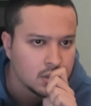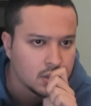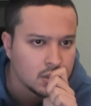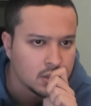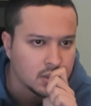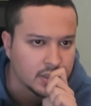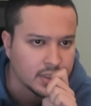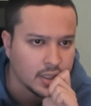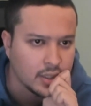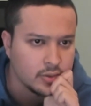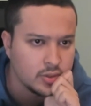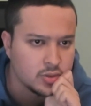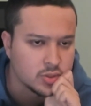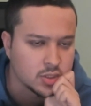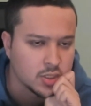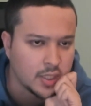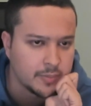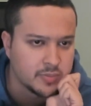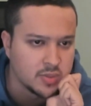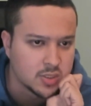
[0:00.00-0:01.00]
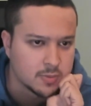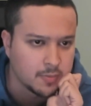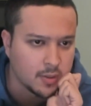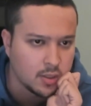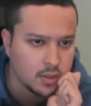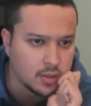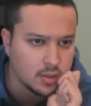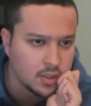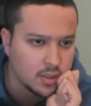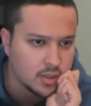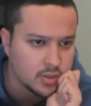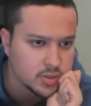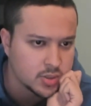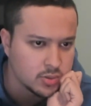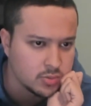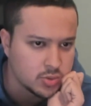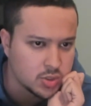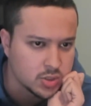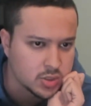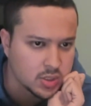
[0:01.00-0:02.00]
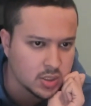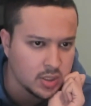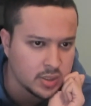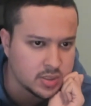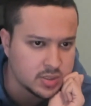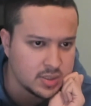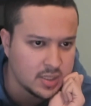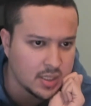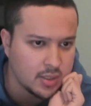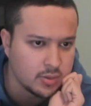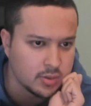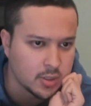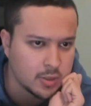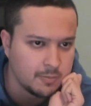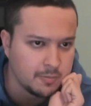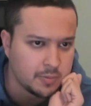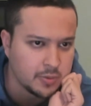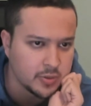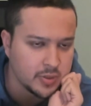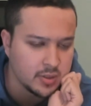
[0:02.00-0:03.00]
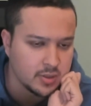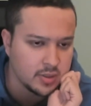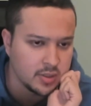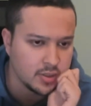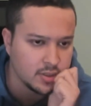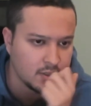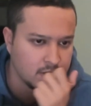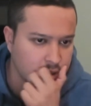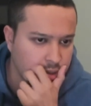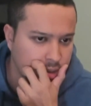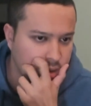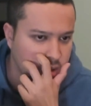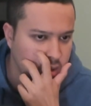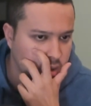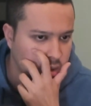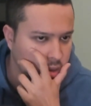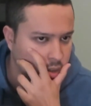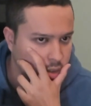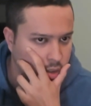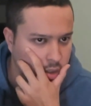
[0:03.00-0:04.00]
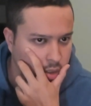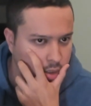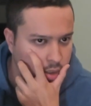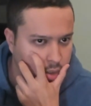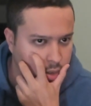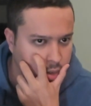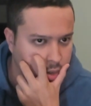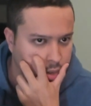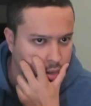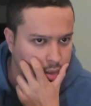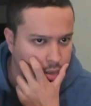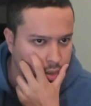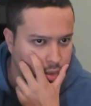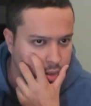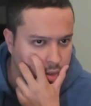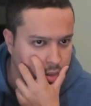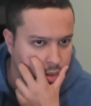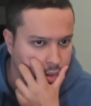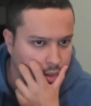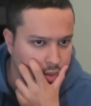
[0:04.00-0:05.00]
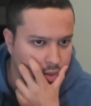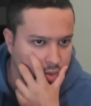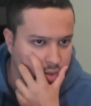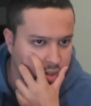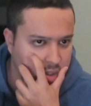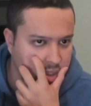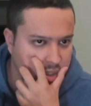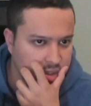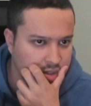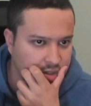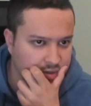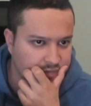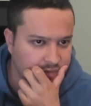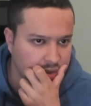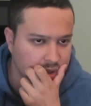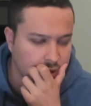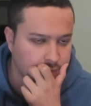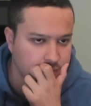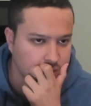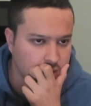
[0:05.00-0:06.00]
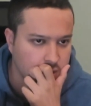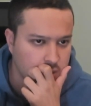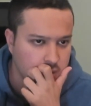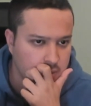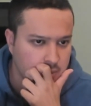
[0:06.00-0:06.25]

Like, how do you stop this pawn? It also just cuts down completely on your knight developing.